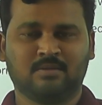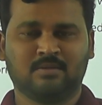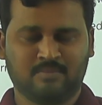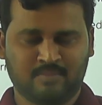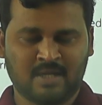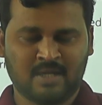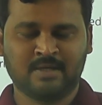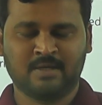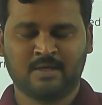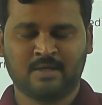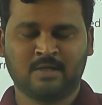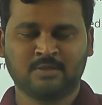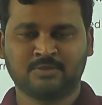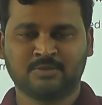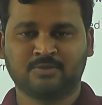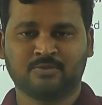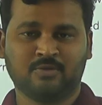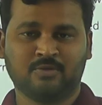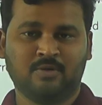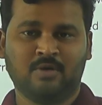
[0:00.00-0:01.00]
and
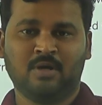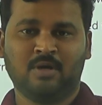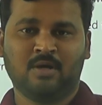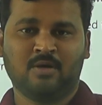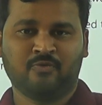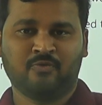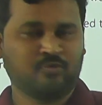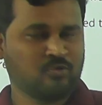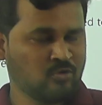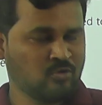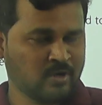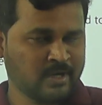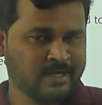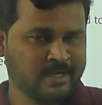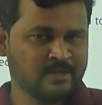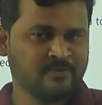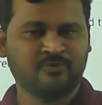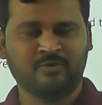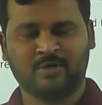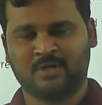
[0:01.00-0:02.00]
also flora
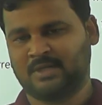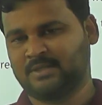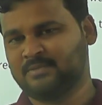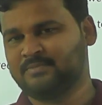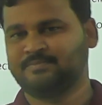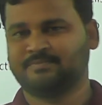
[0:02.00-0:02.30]
and fauna.